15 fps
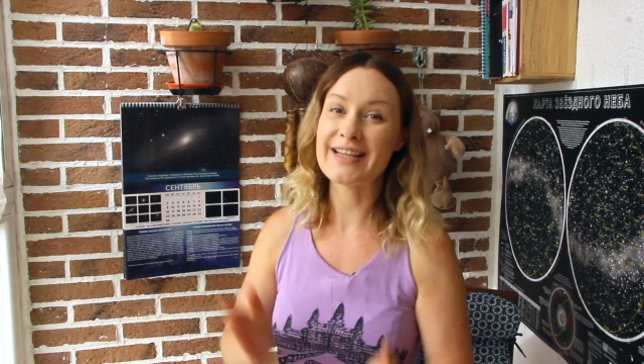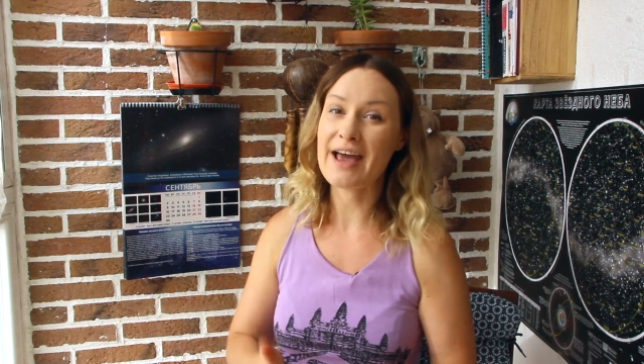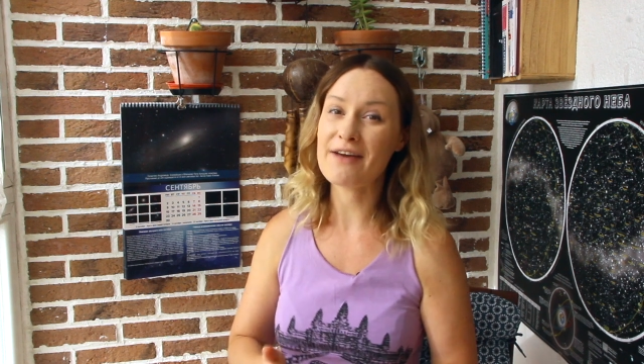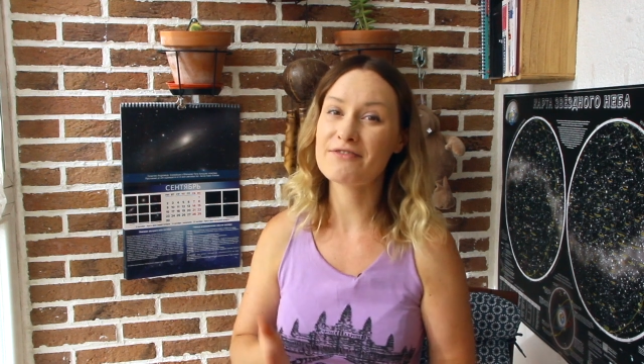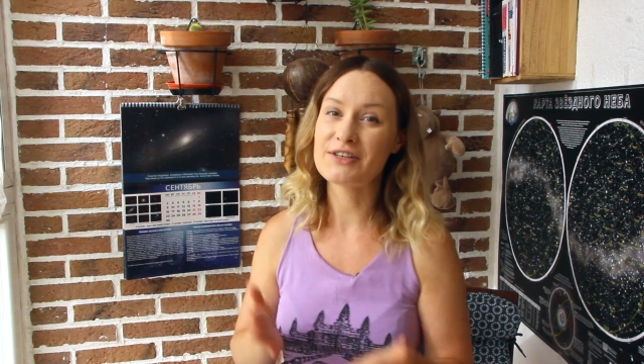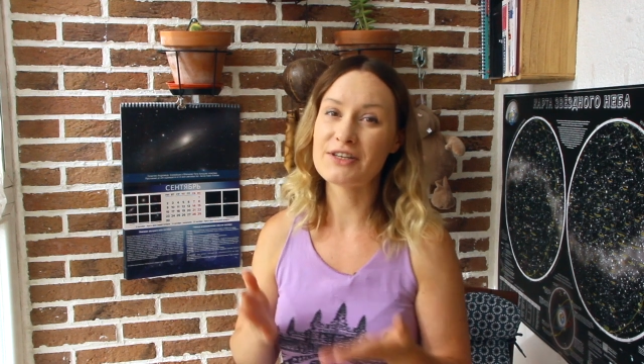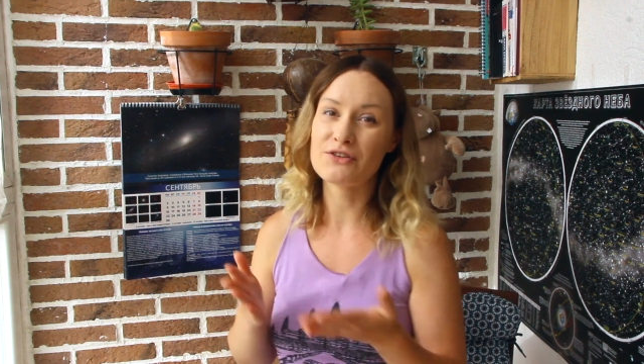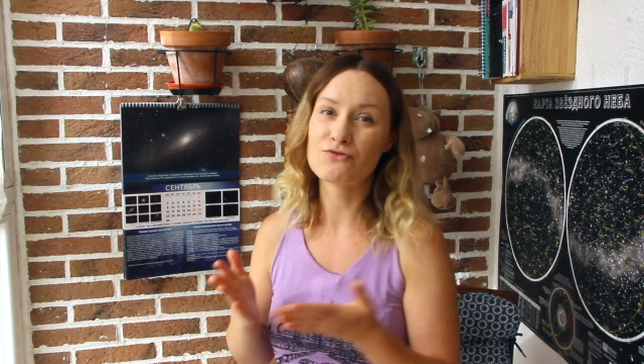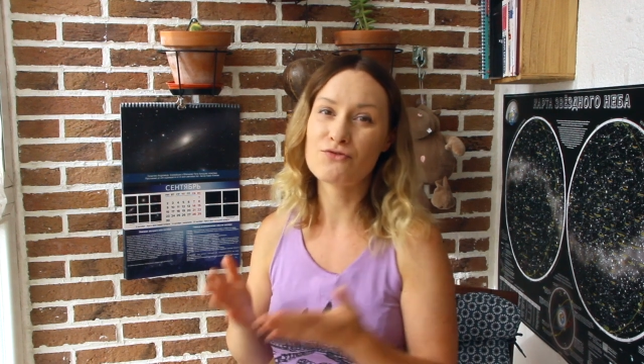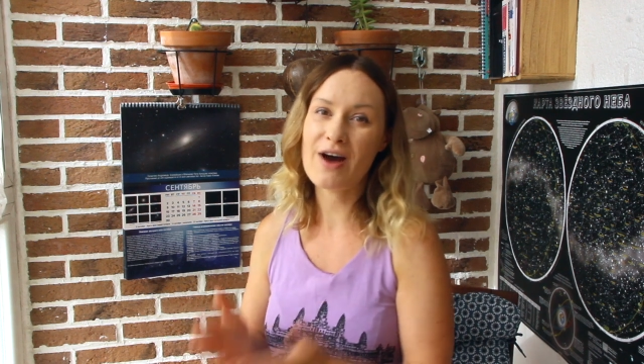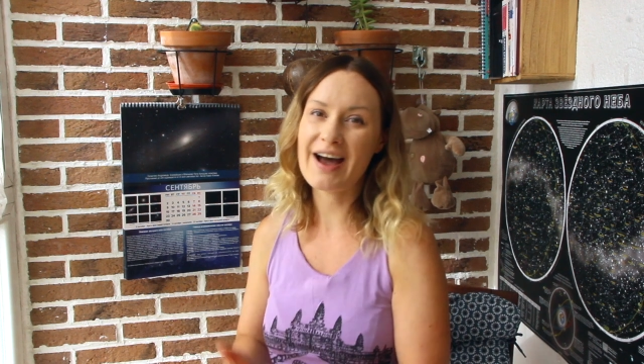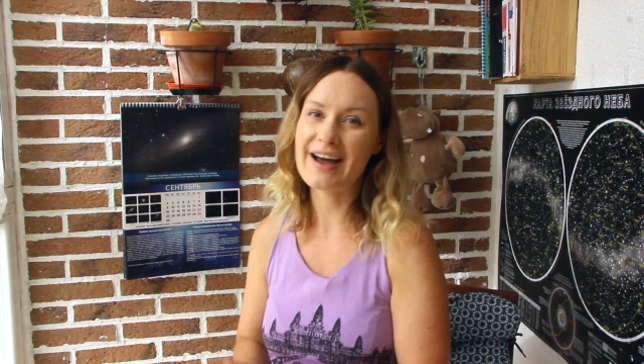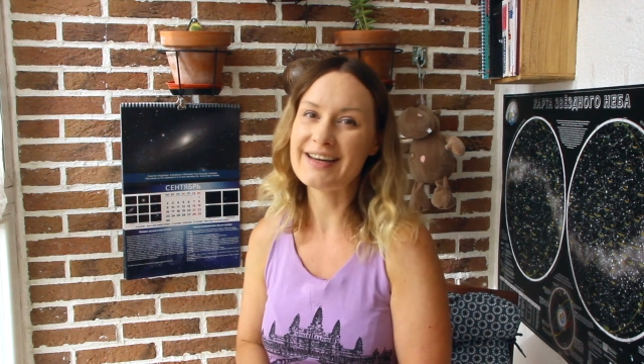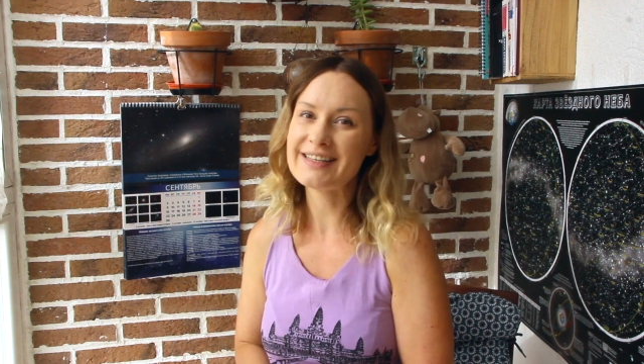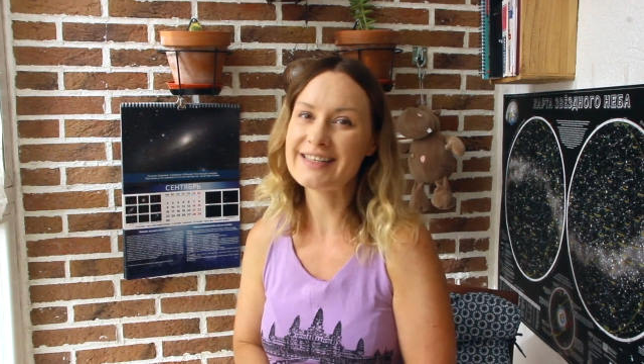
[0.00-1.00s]
left and
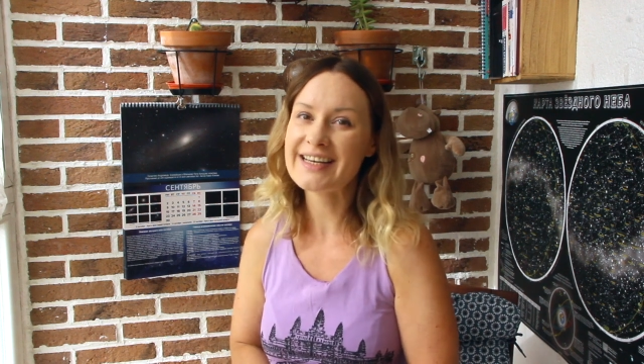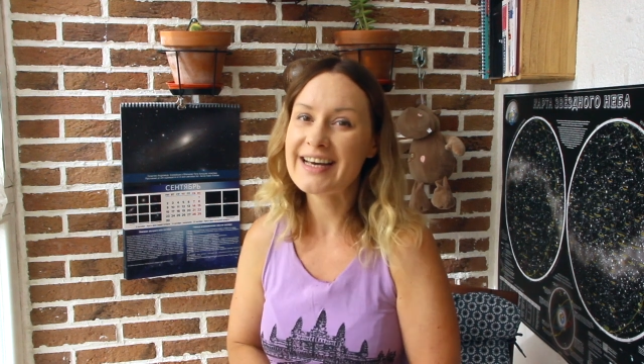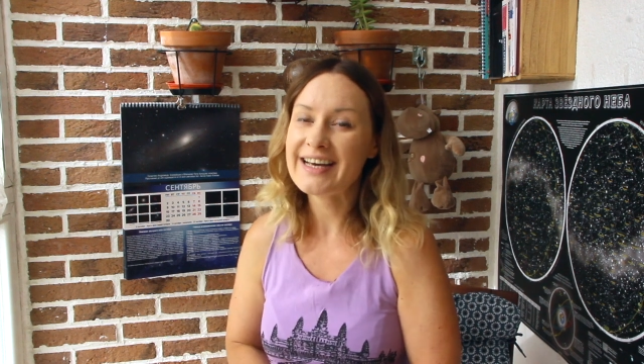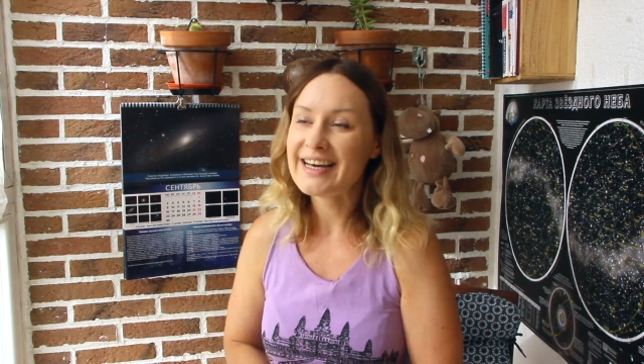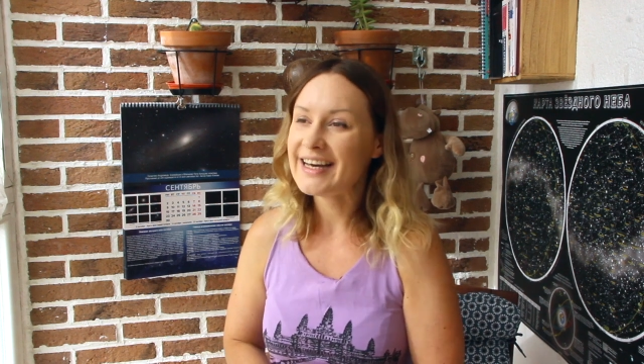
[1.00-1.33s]
right,